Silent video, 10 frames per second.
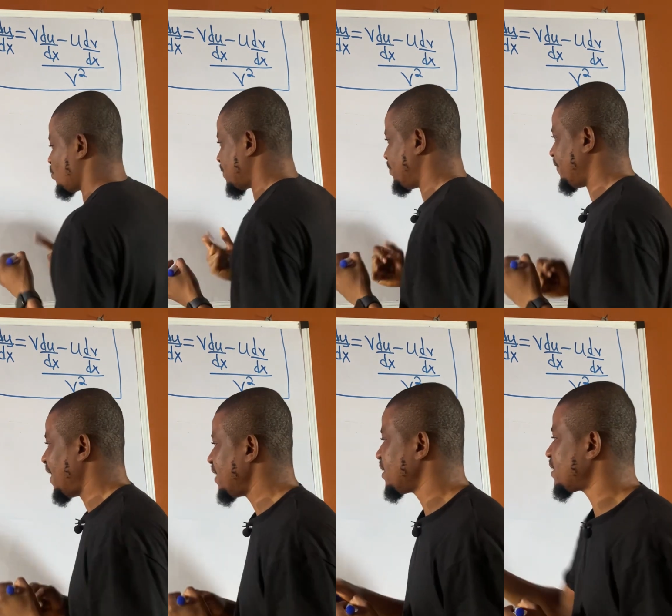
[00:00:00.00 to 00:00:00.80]
To
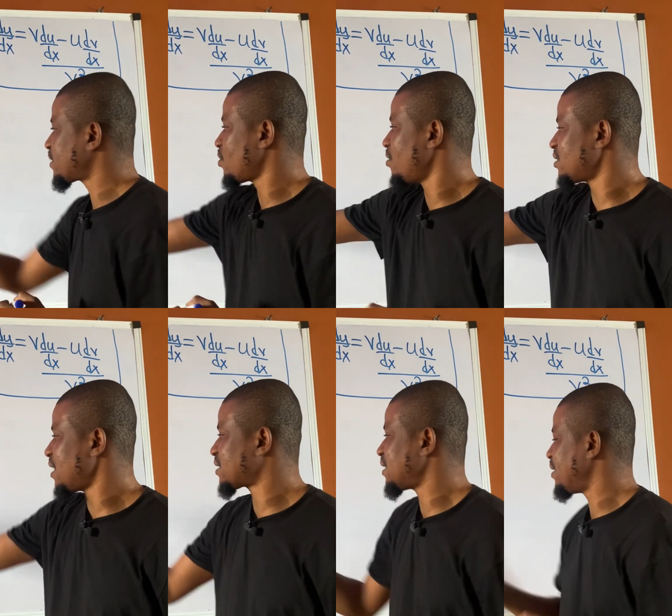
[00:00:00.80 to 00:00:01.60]
simplify this, cos
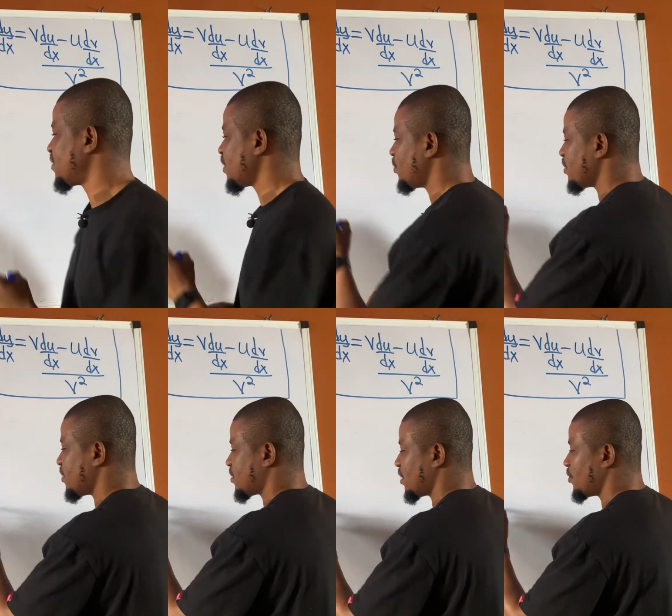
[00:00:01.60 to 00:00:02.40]
x times 0
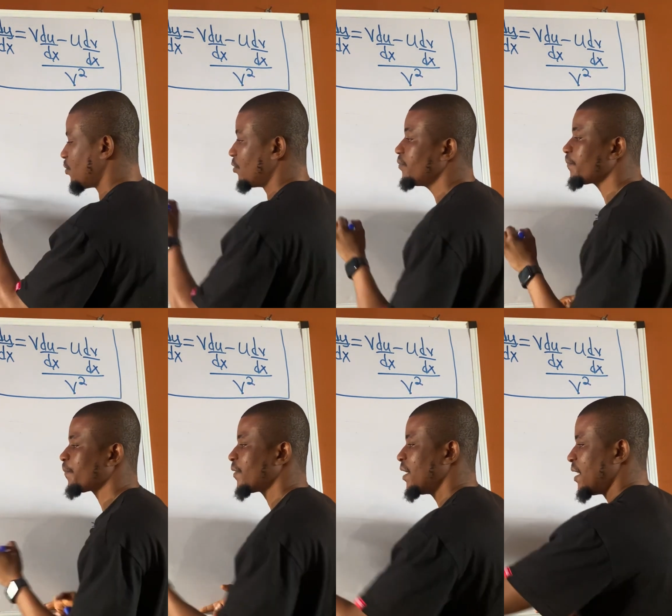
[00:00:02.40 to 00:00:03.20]
is 0.
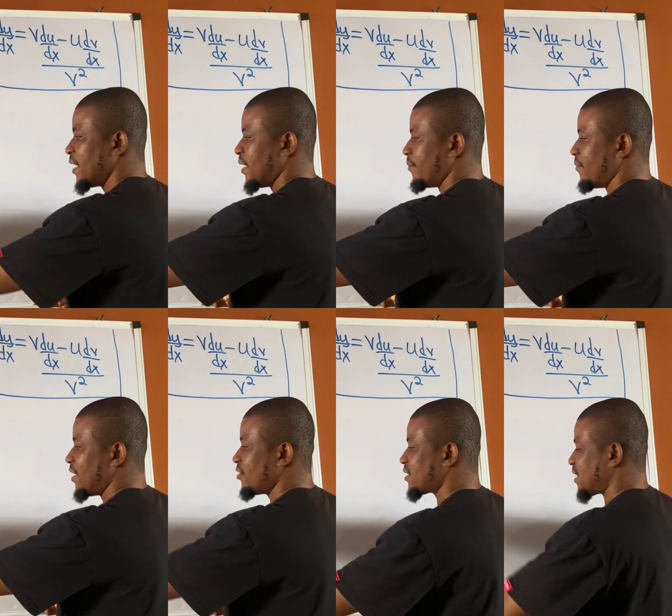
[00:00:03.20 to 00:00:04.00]

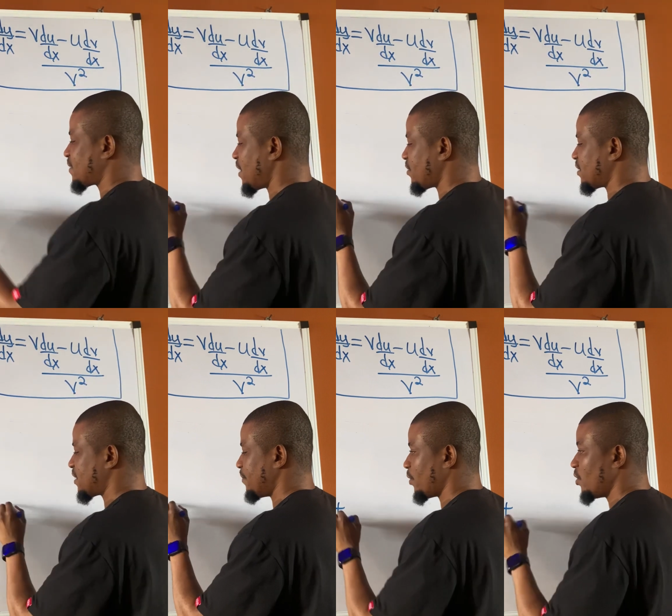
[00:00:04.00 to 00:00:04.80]
Minus times minus
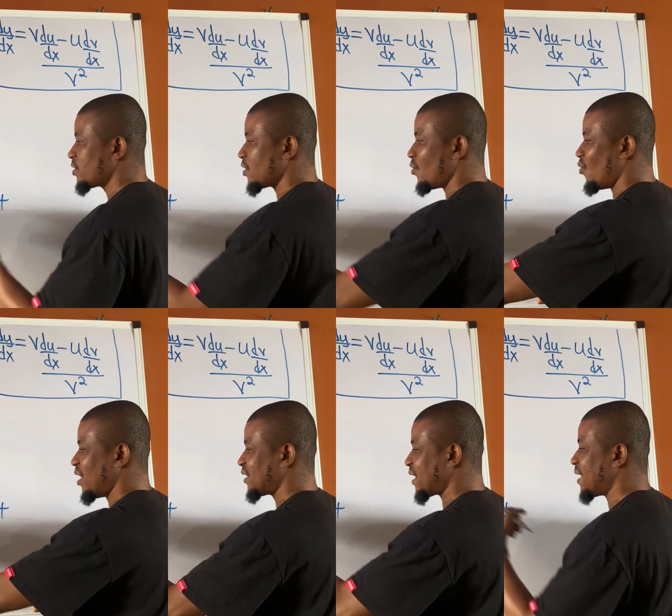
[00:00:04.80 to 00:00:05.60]
is a plus.
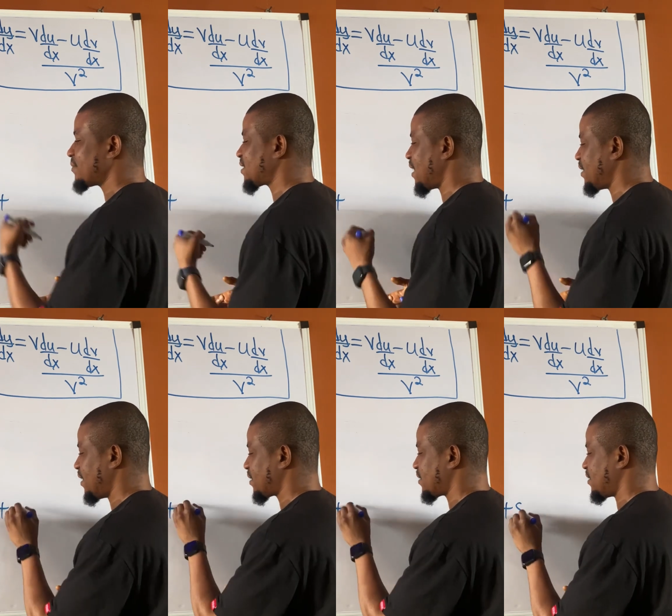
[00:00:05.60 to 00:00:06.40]
1 times sine
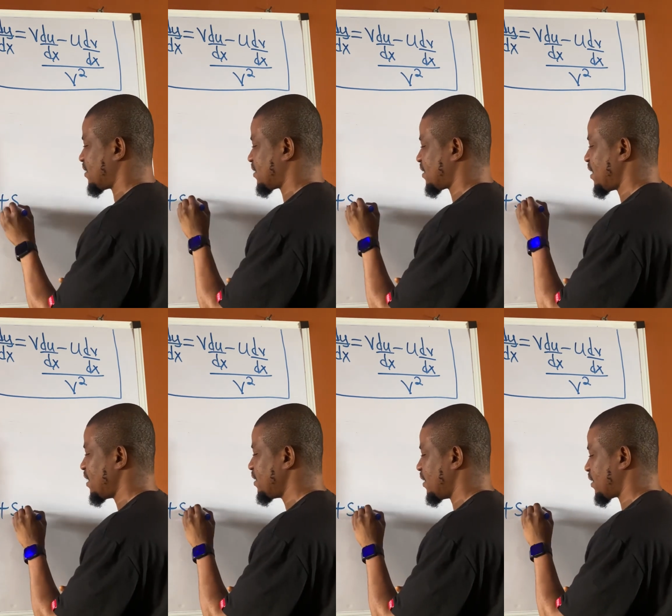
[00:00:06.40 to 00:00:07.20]
x is a
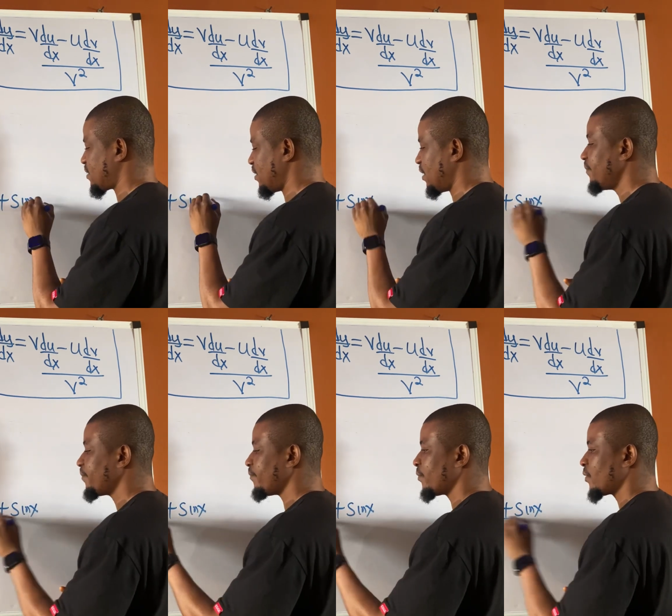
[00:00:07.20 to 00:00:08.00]
sine x
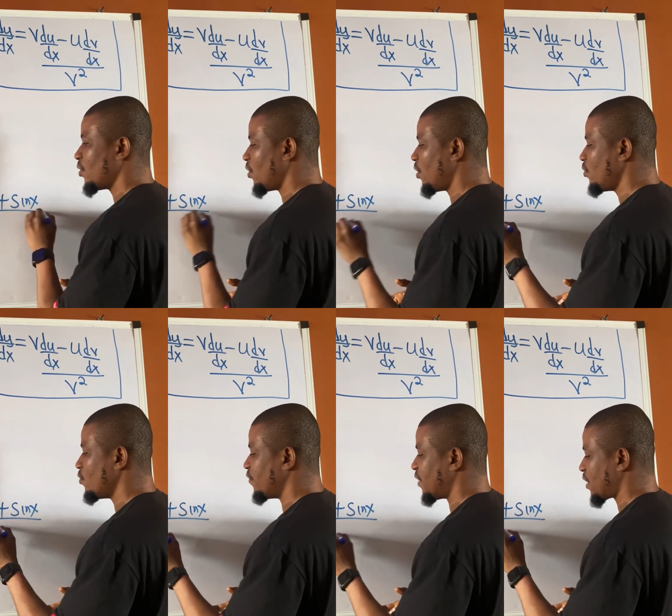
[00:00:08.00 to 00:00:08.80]
here.
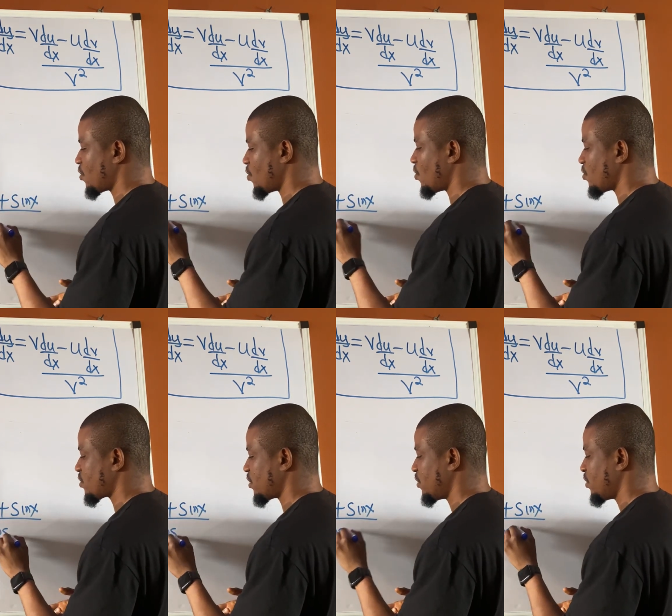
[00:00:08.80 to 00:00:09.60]
All over
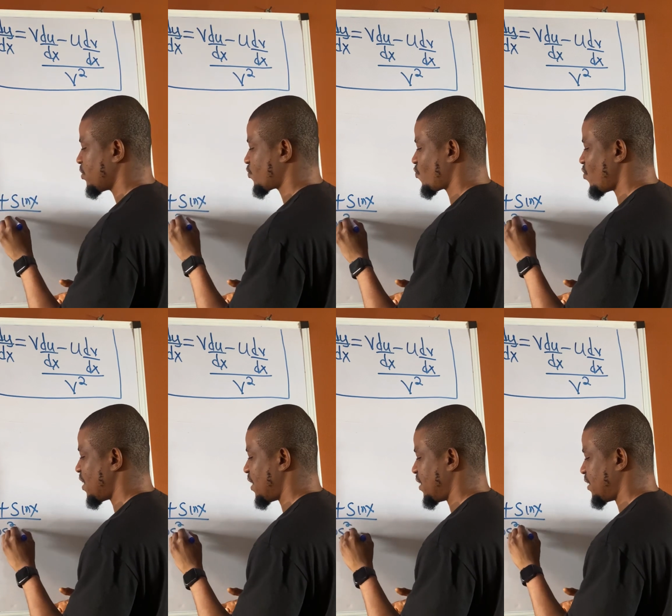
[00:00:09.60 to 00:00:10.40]
cos
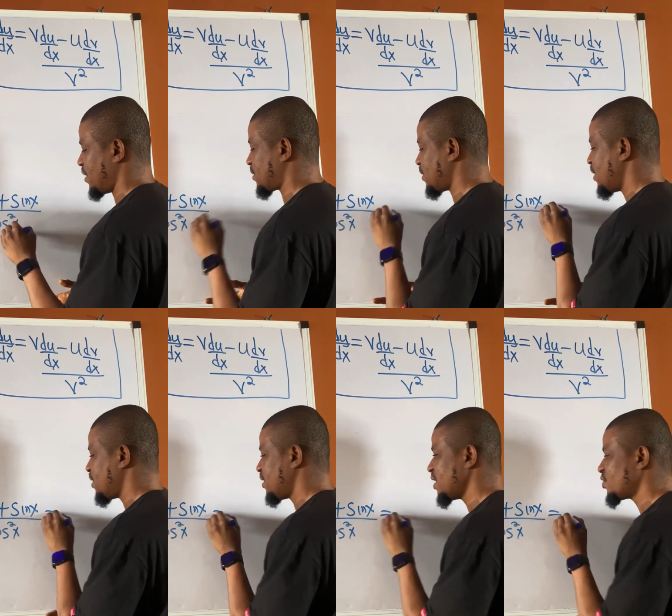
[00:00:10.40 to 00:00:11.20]
squared x.
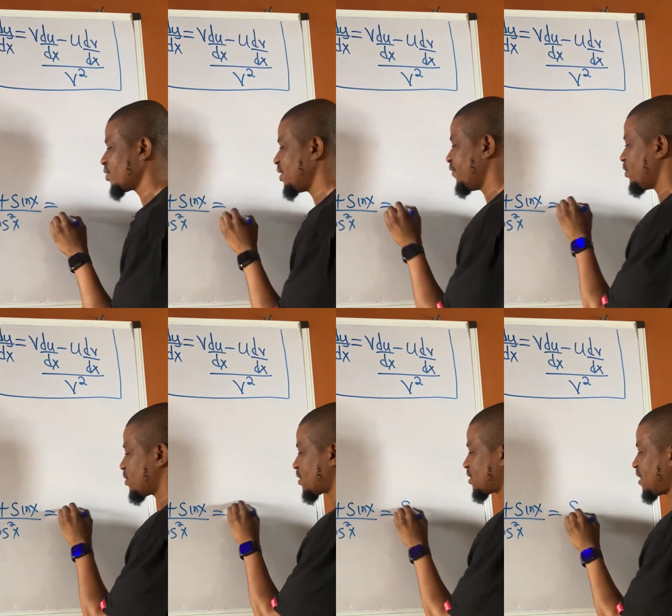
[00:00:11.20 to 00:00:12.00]
This will give
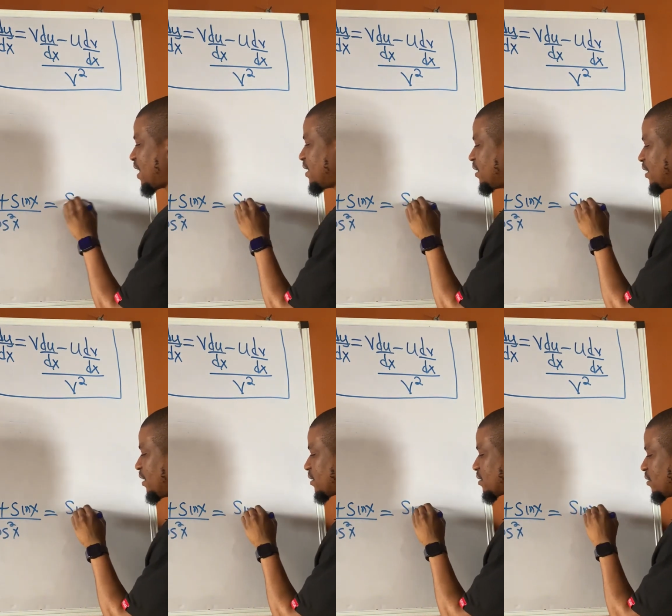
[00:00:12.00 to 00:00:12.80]
us sine
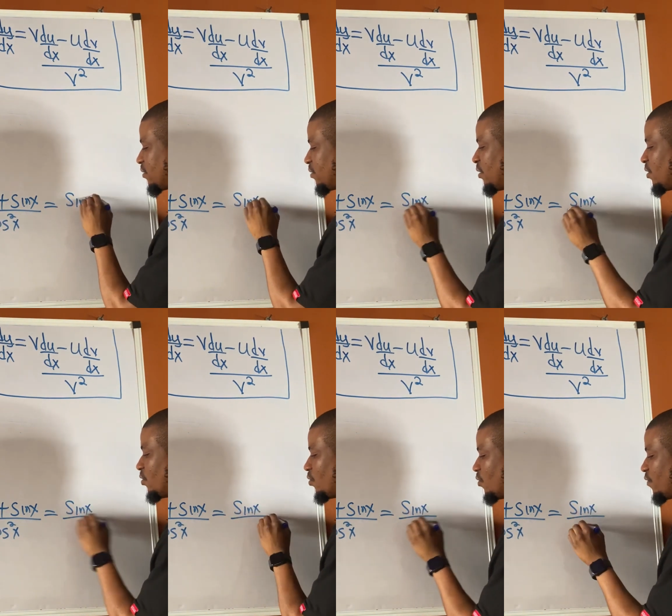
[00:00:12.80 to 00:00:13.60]
x
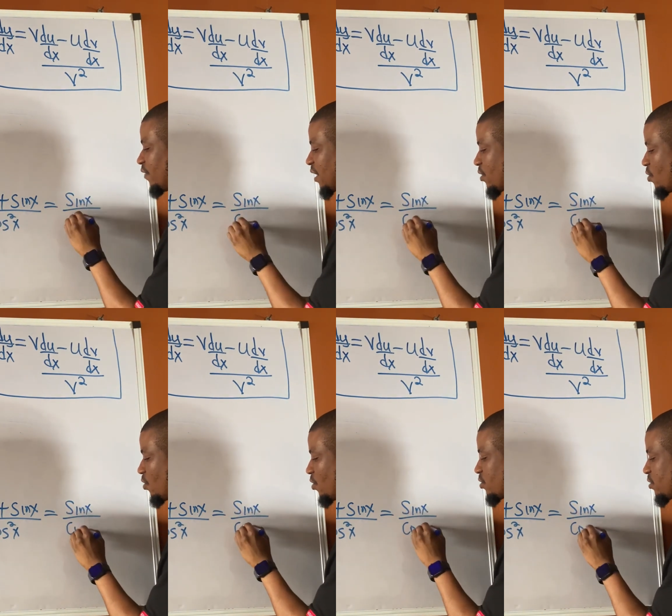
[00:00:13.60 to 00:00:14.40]
over
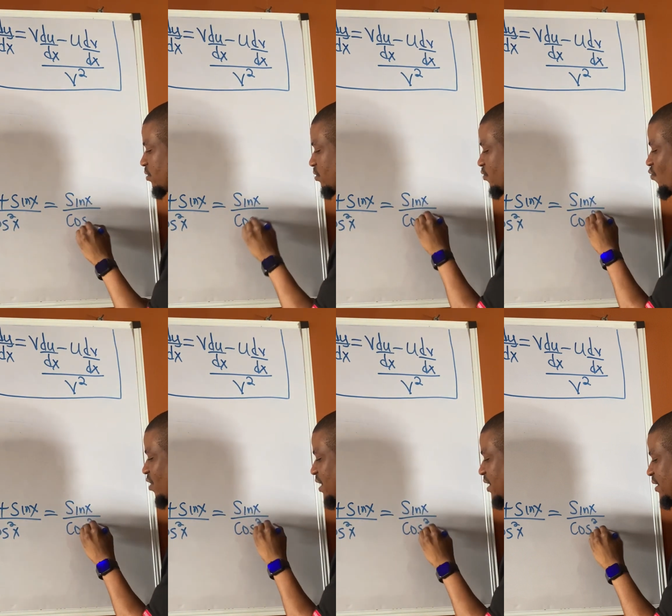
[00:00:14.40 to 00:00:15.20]
cos
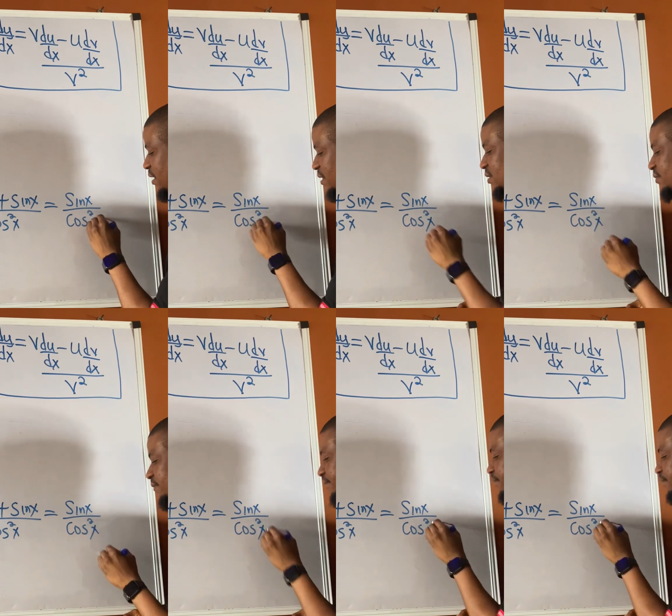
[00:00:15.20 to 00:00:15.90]
squared x.